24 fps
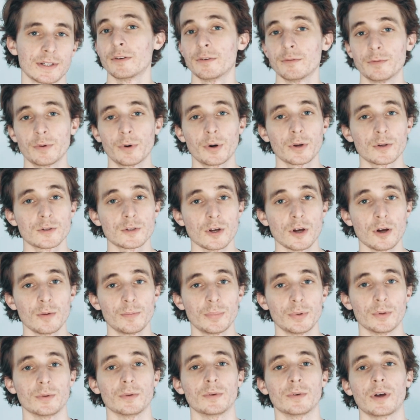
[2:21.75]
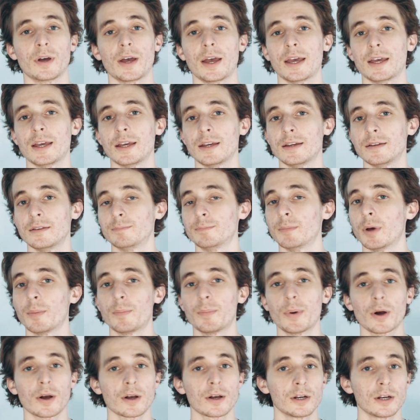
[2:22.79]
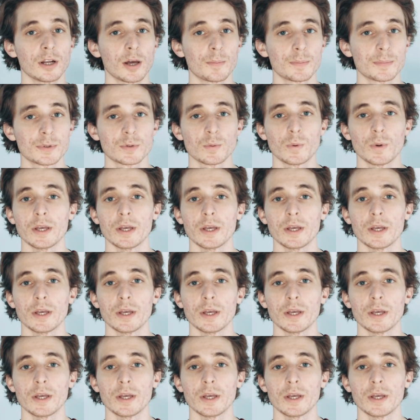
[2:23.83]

For example, an apocalypse